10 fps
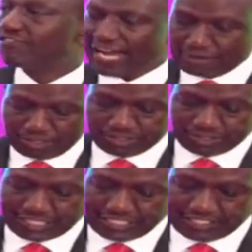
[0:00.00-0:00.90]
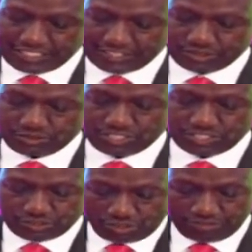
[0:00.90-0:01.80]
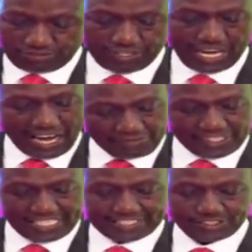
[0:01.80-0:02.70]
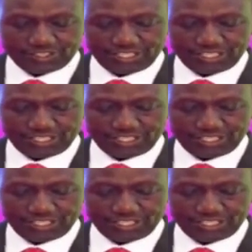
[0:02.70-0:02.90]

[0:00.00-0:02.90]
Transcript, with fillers: viable strategies to resolve Africa's